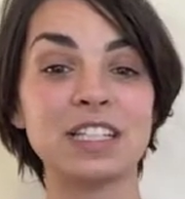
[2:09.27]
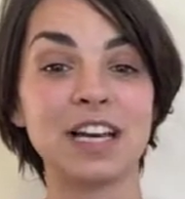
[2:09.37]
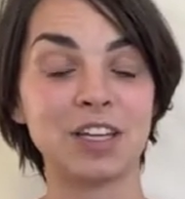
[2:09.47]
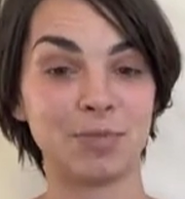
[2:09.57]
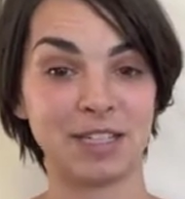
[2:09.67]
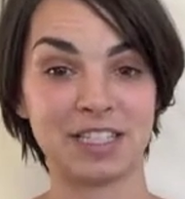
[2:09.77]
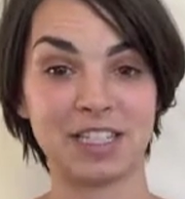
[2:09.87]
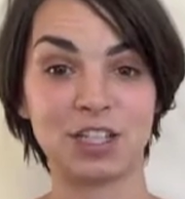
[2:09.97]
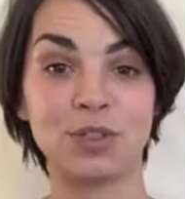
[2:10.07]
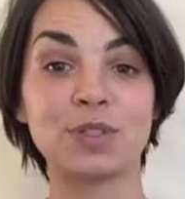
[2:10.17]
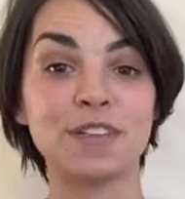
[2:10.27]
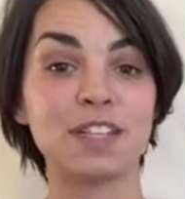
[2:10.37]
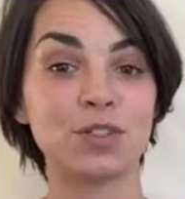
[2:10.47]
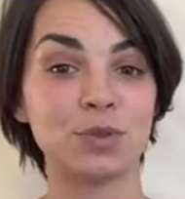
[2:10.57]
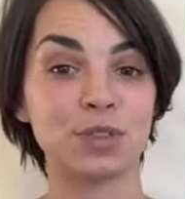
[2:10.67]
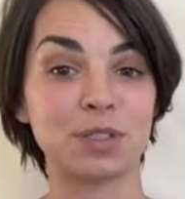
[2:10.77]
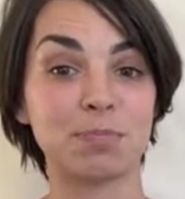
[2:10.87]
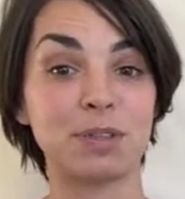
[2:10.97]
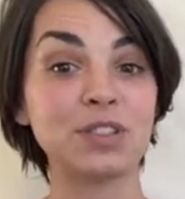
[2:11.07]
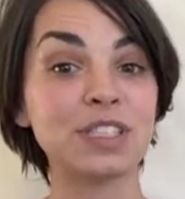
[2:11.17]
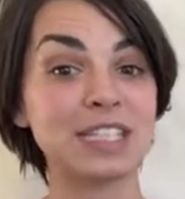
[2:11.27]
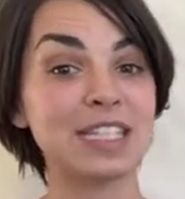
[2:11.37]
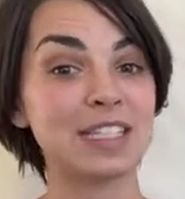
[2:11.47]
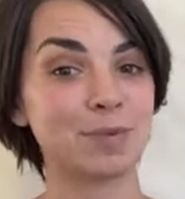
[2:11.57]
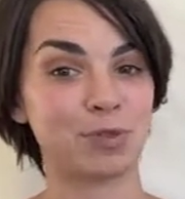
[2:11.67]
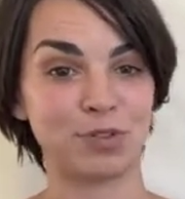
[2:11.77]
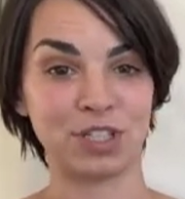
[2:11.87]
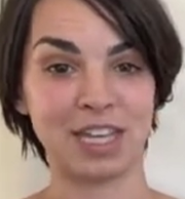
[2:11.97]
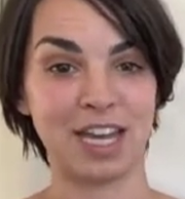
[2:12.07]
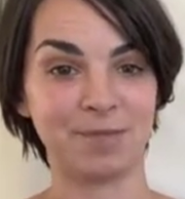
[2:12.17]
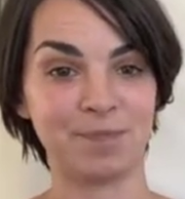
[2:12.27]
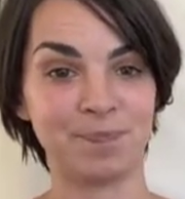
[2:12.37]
documented using the tools built into progeCAD.